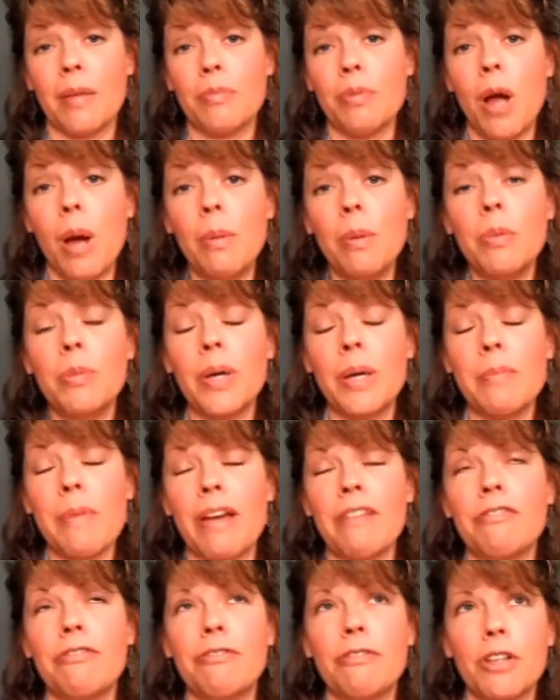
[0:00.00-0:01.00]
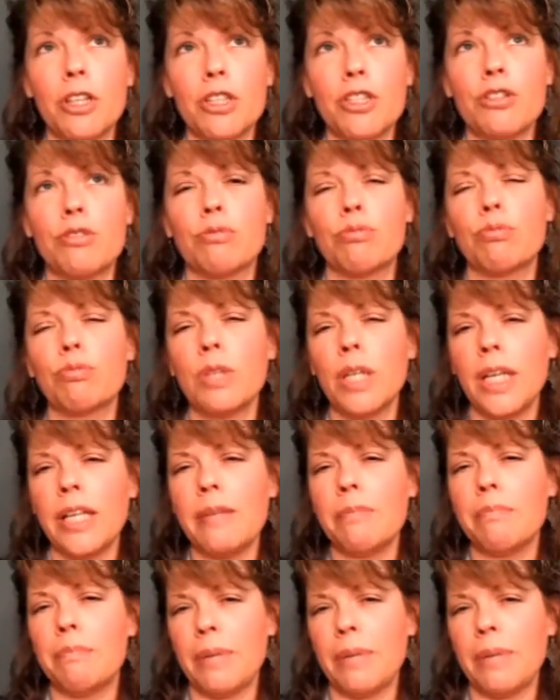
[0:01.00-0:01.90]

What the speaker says: probably my first really